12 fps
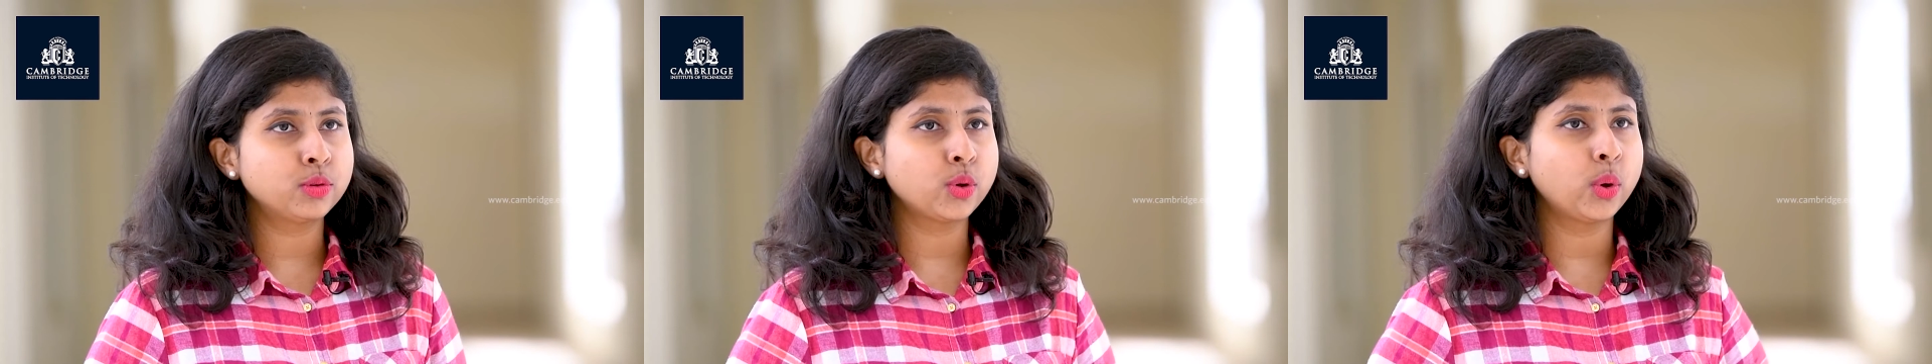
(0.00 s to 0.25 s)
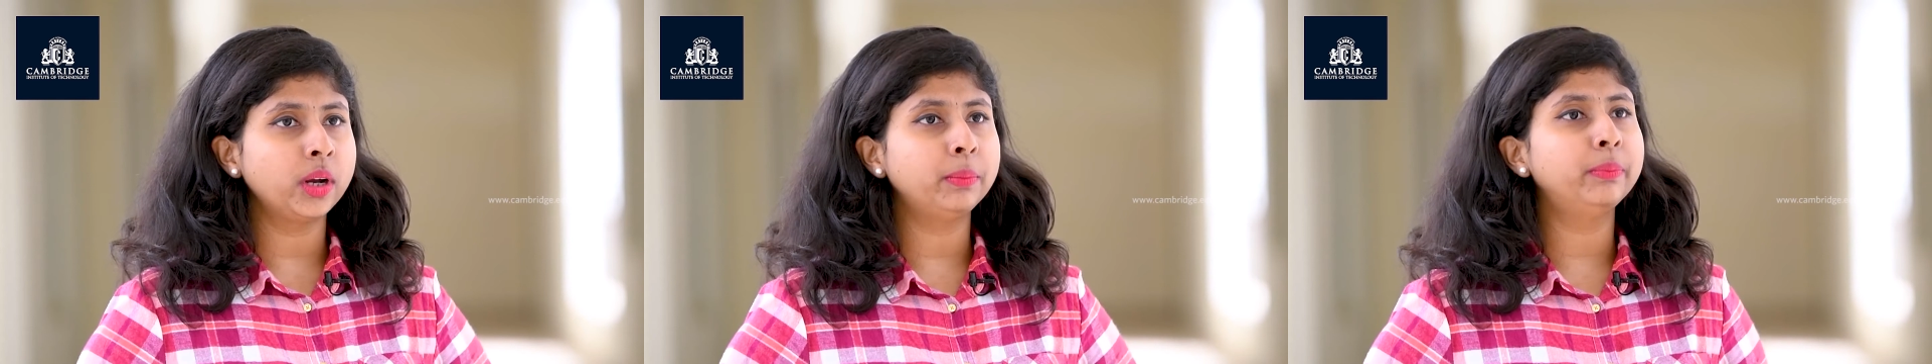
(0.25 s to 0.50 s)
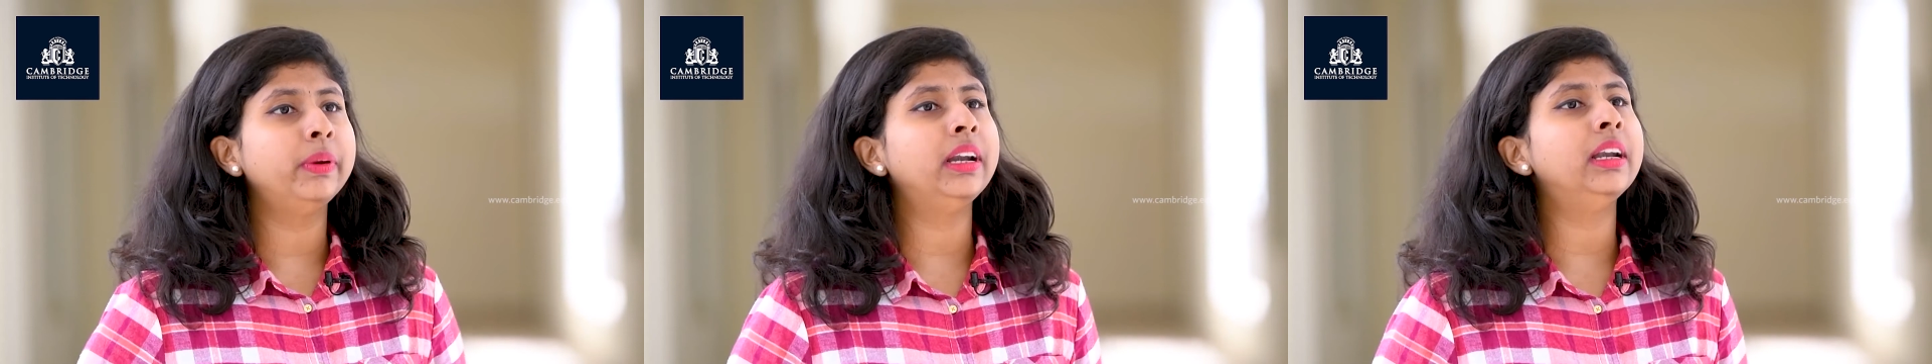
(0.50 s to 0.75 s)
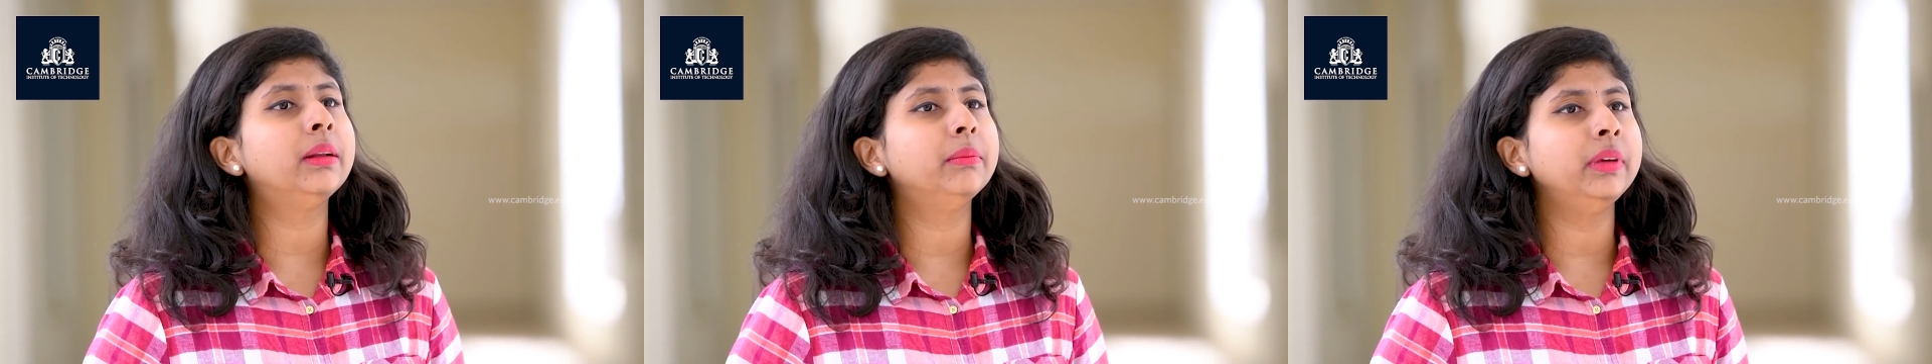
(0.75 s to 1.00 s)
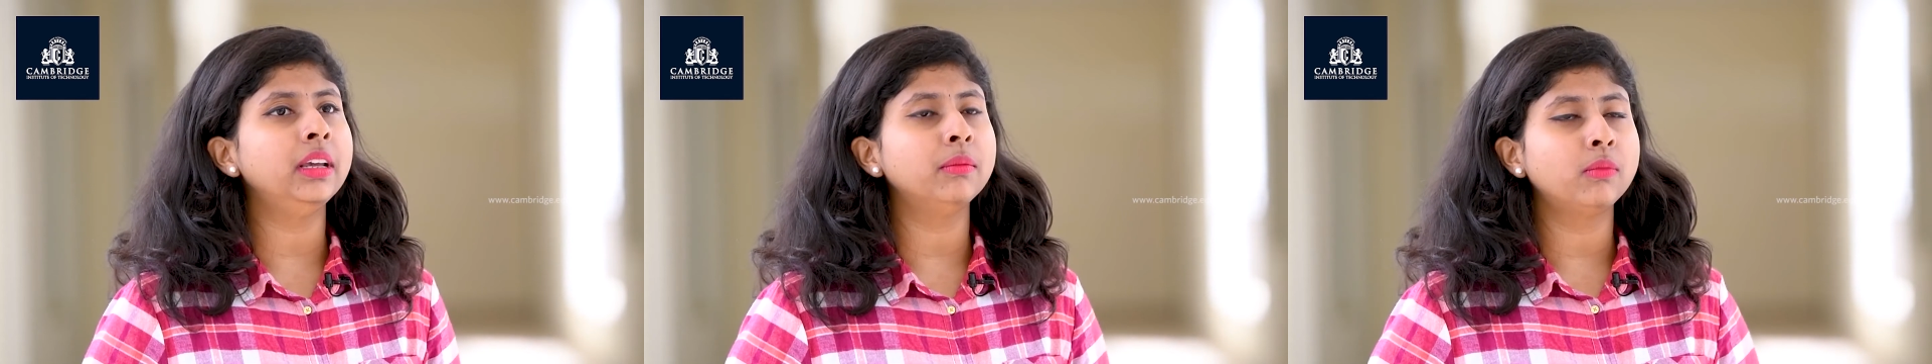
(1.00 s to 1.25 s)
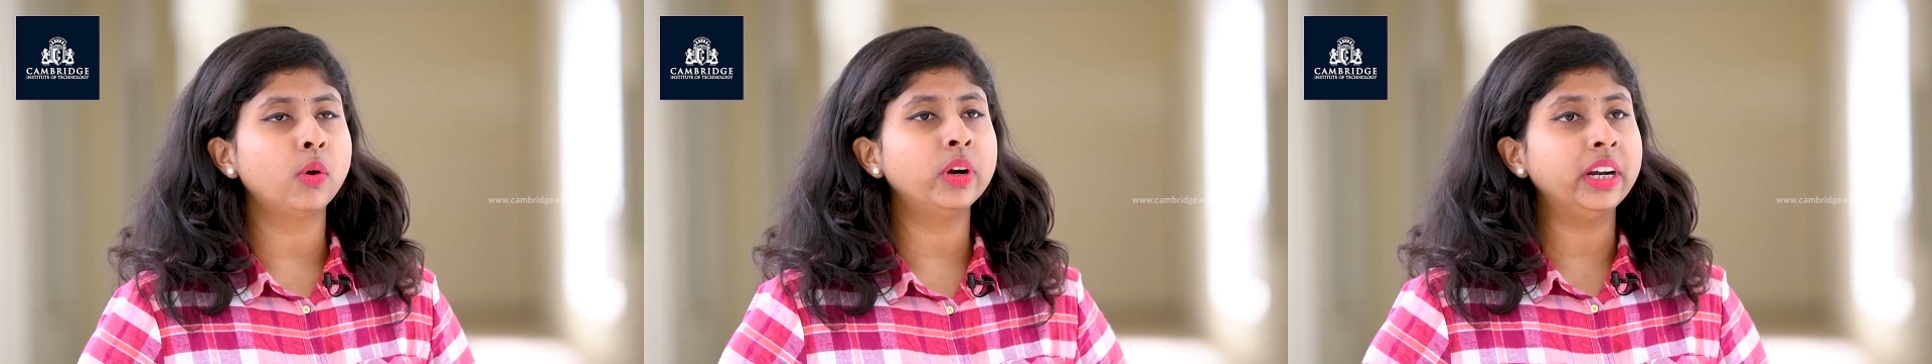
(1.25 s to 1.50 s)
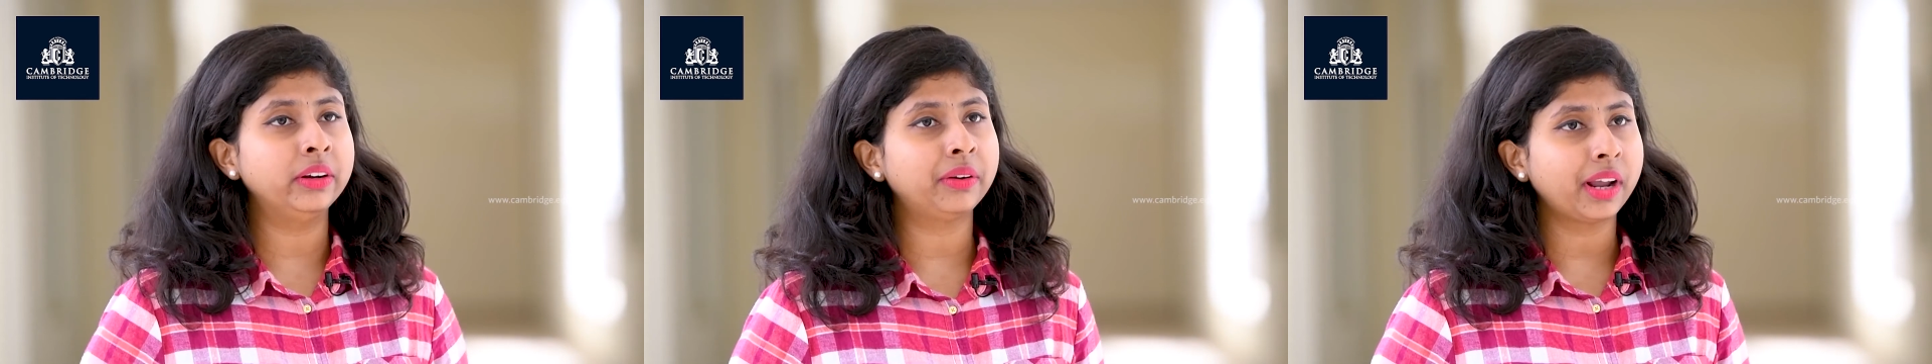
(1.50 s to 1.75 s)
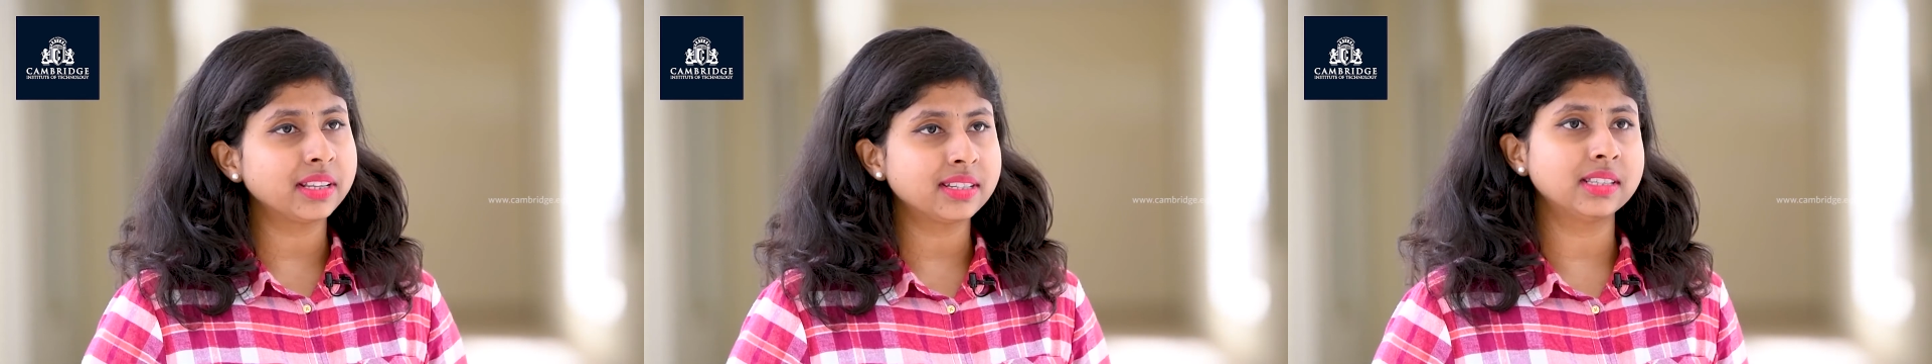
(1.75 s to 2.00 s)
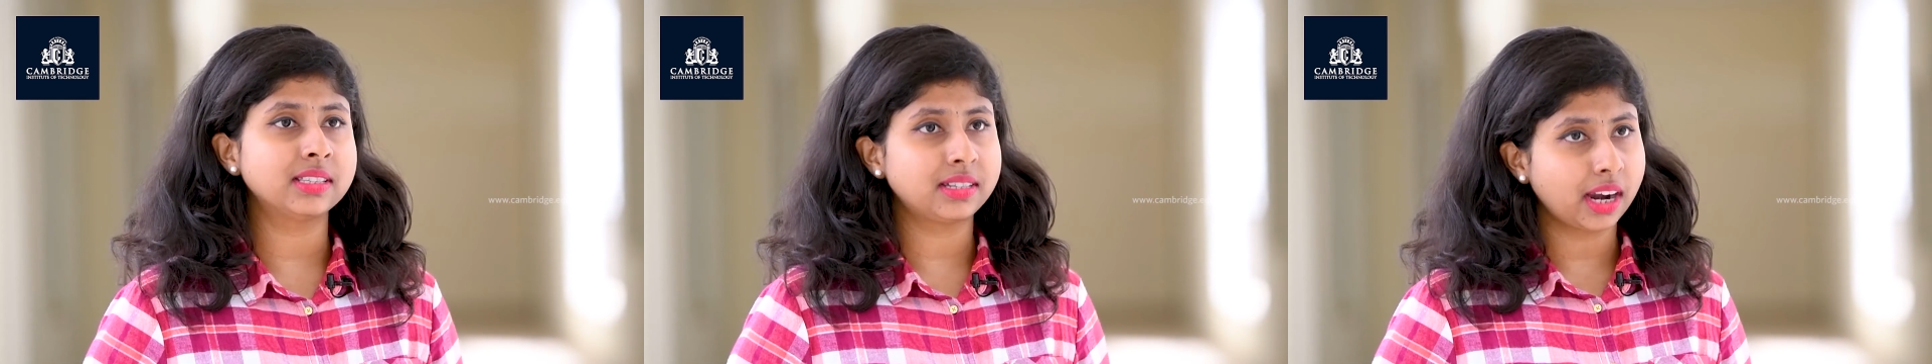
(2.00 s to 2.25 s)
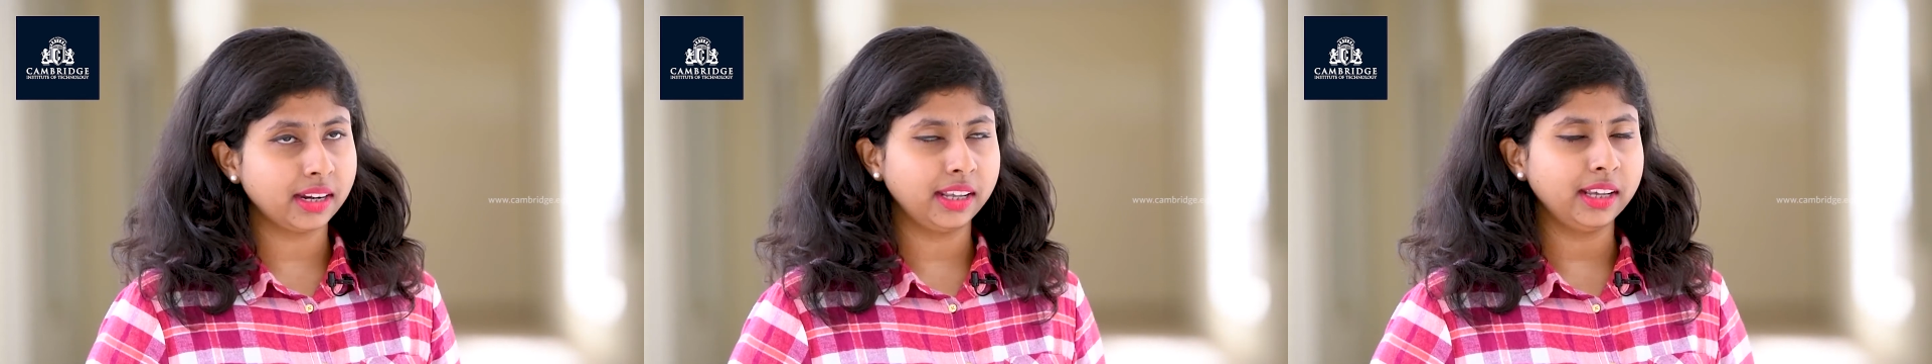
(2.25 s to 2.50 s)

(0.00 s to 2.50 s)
so it built me more interest in studying.